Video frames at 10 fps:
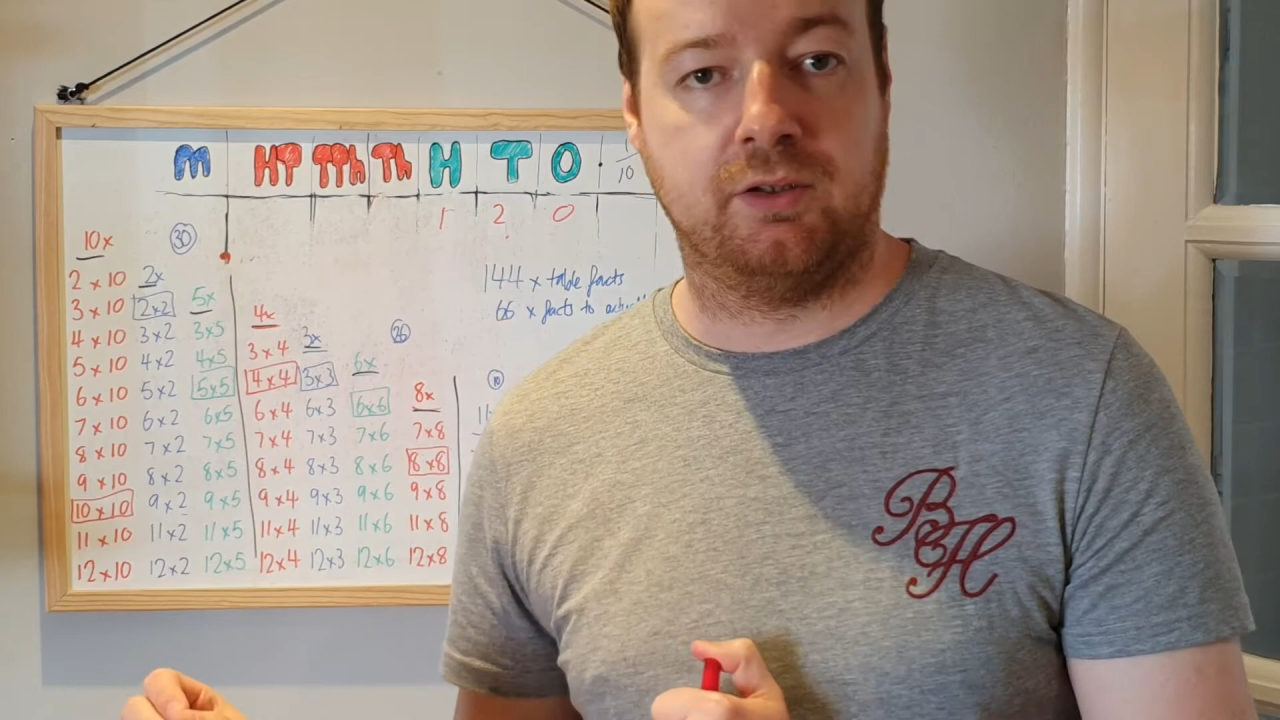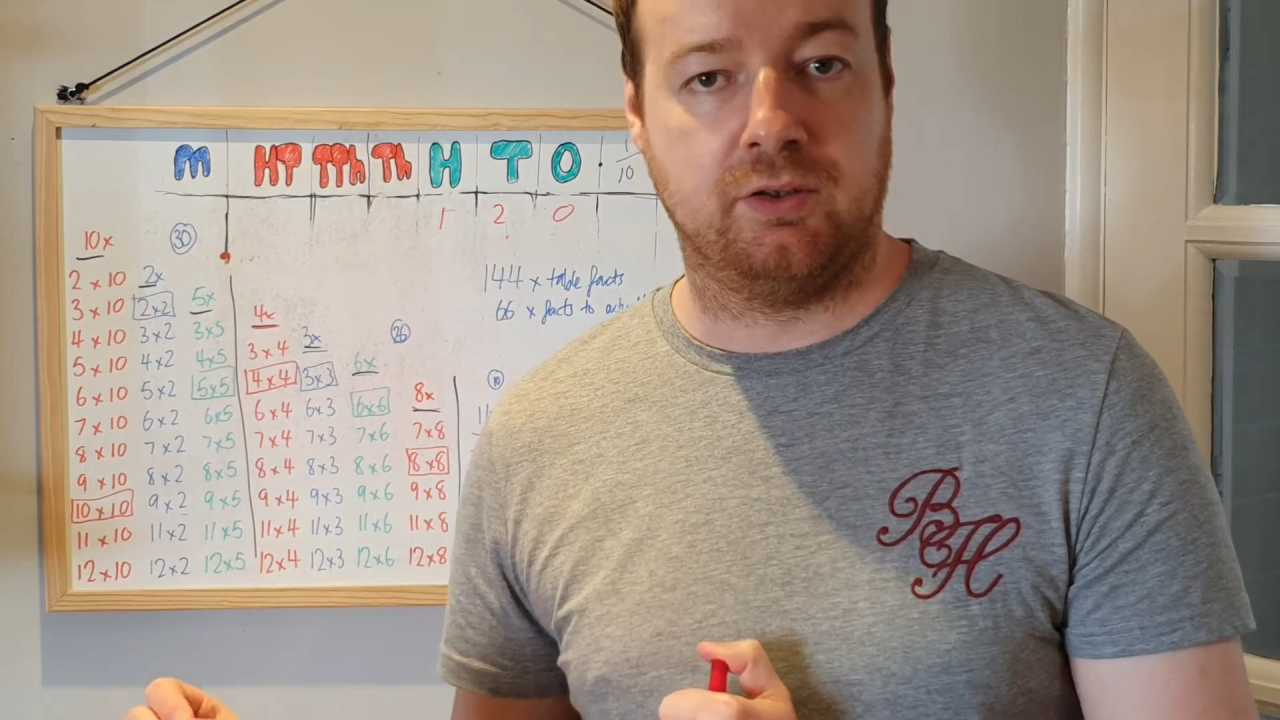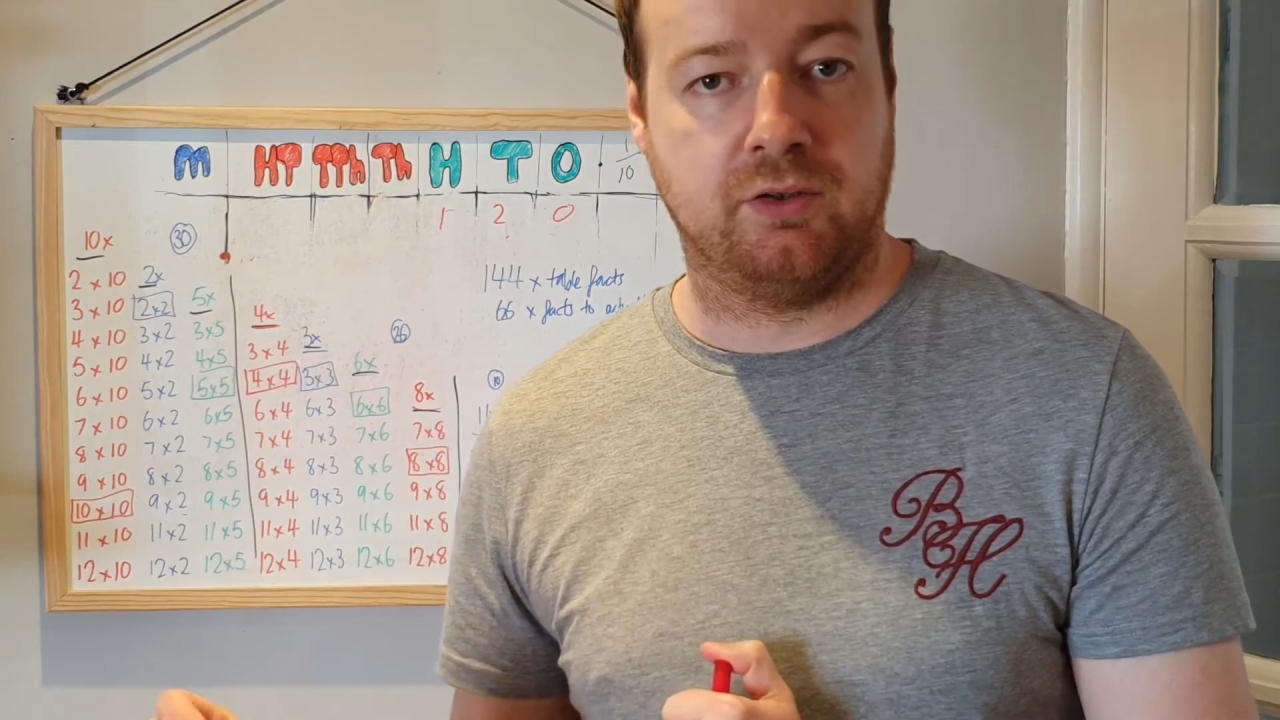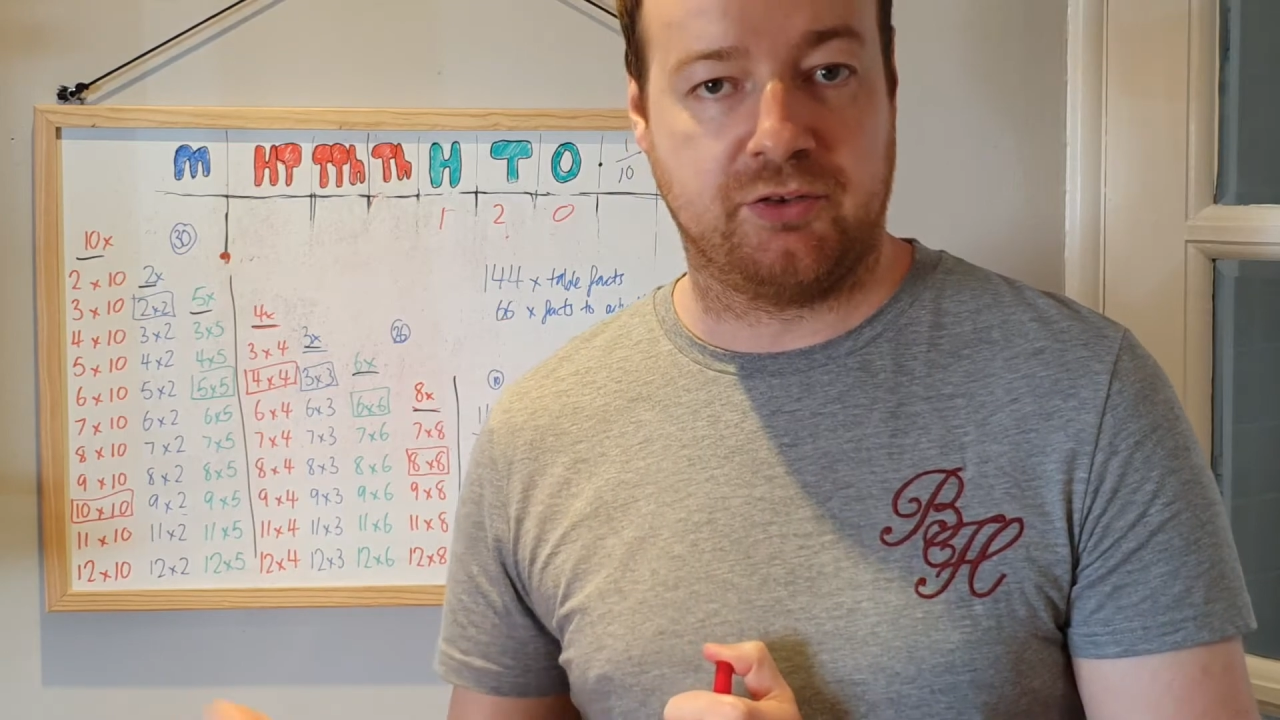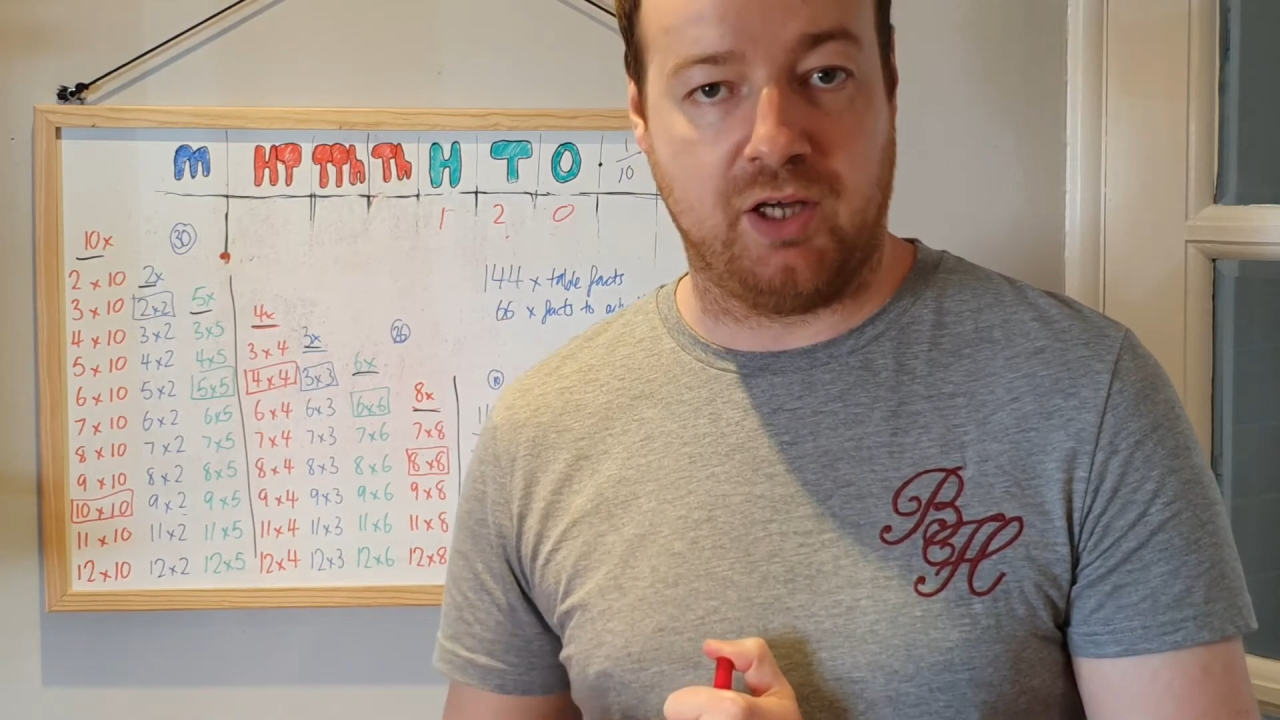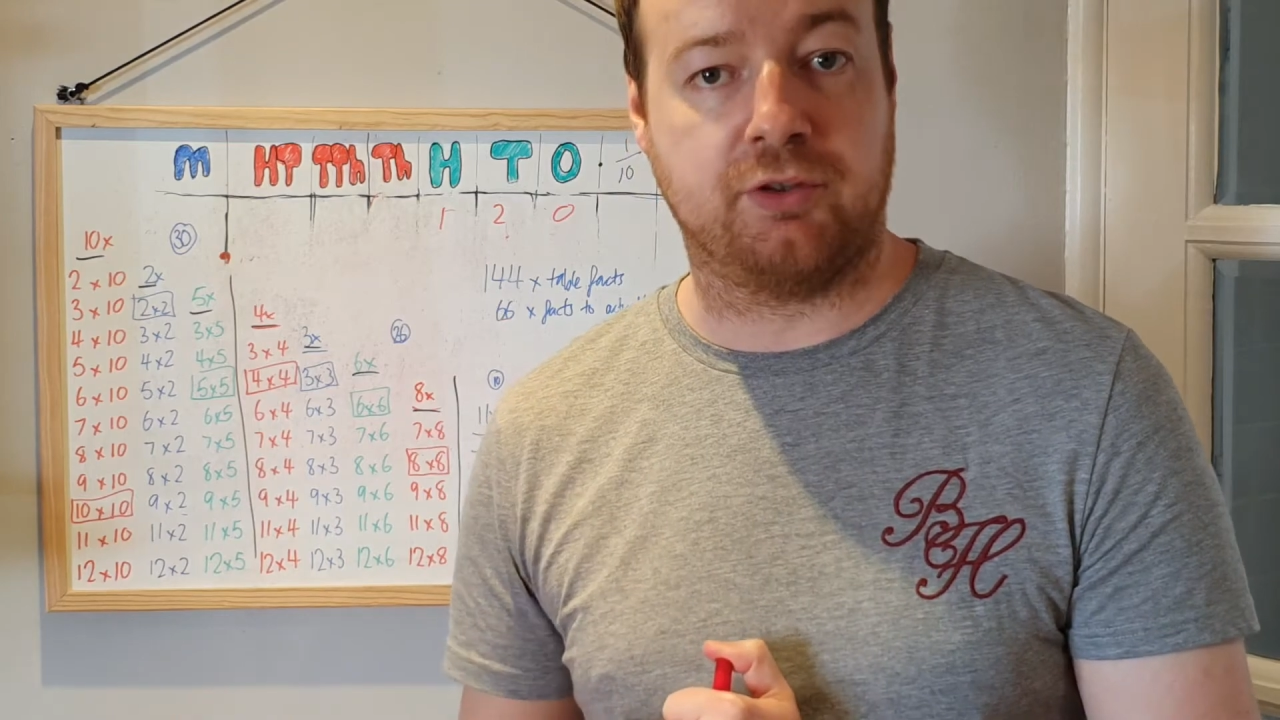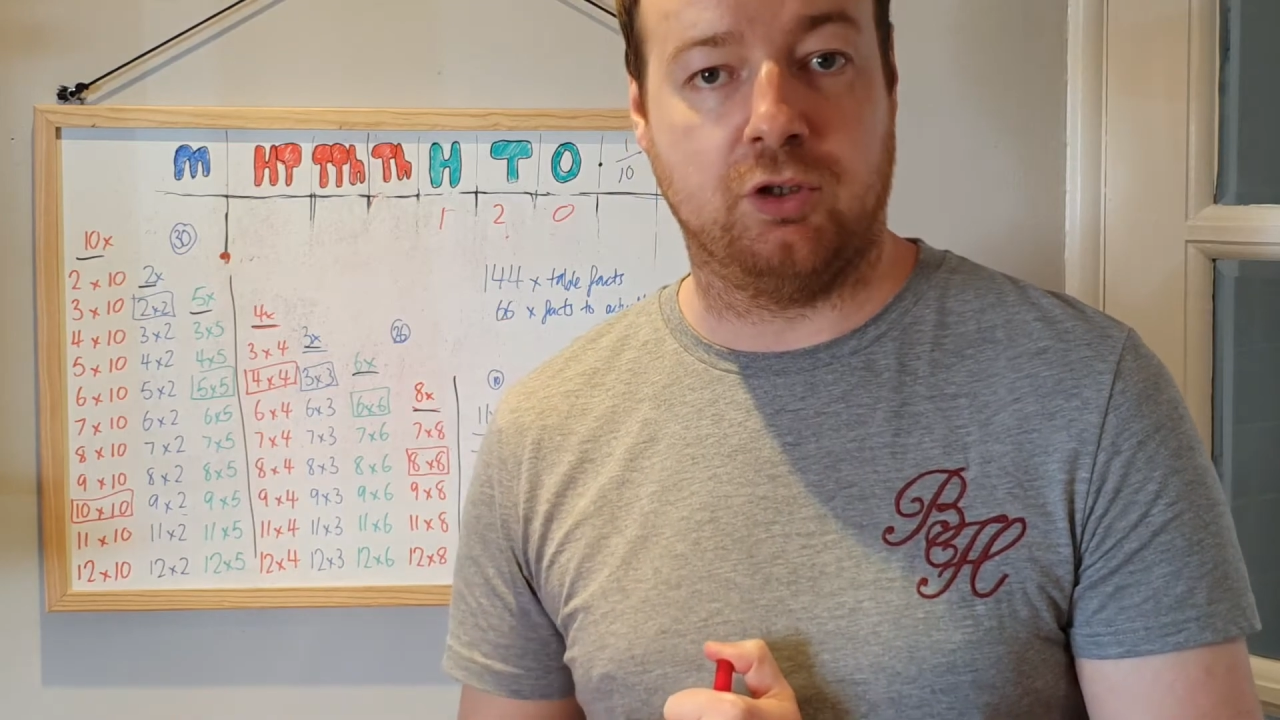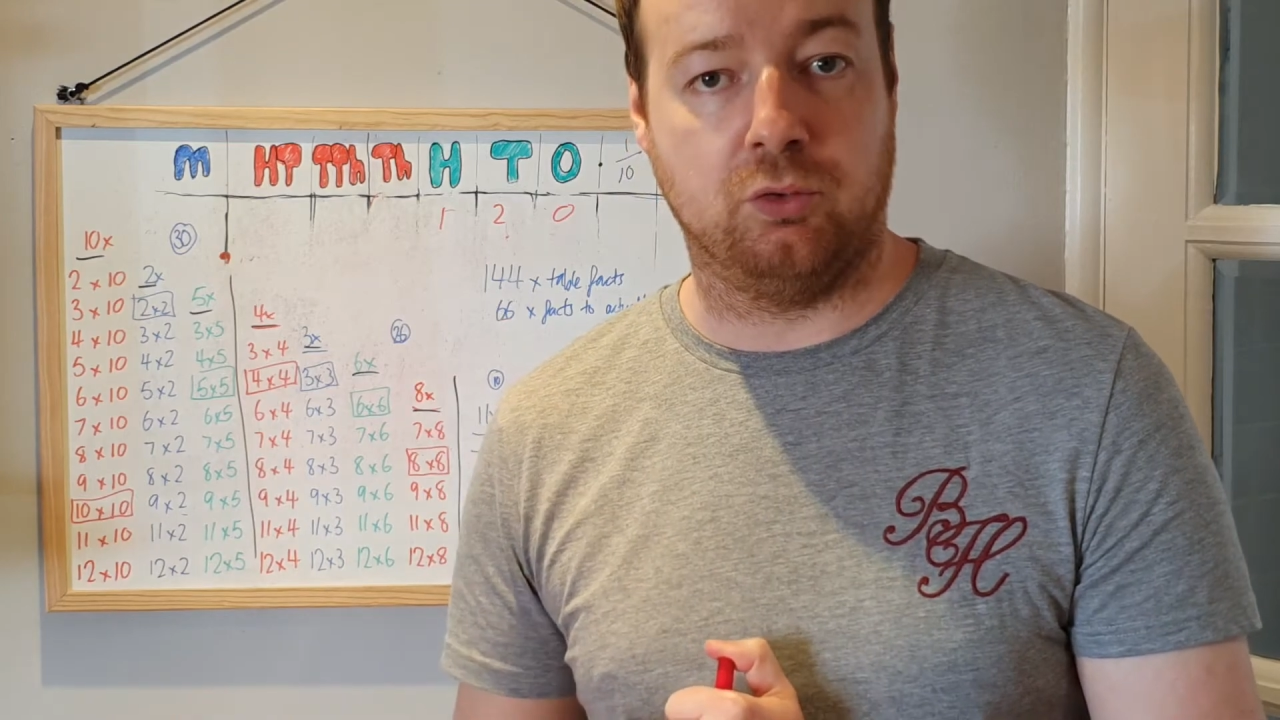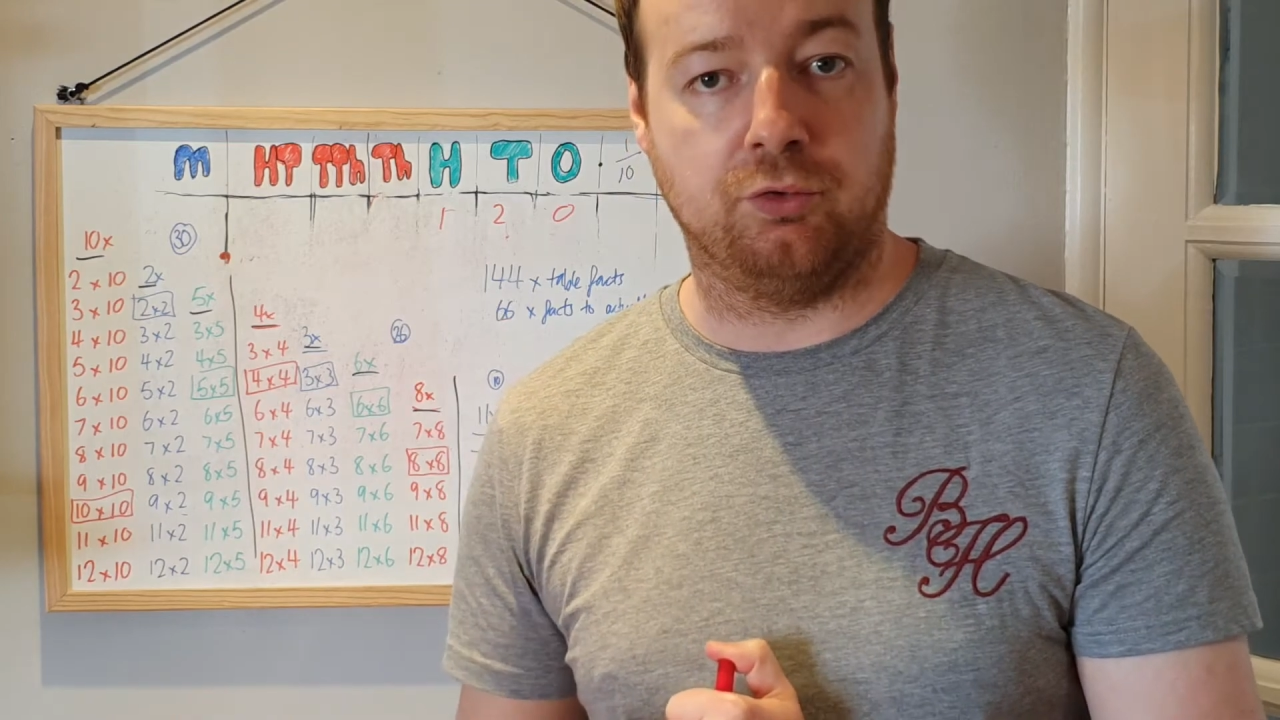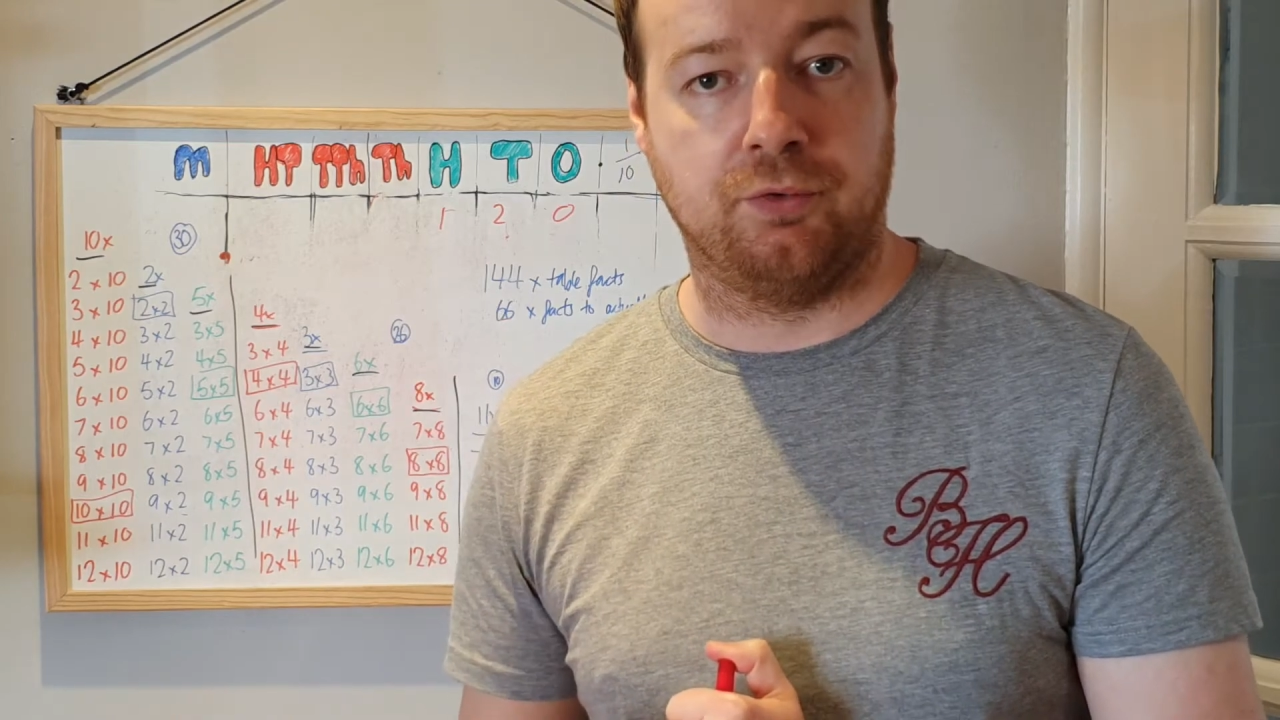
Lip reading: set of skills.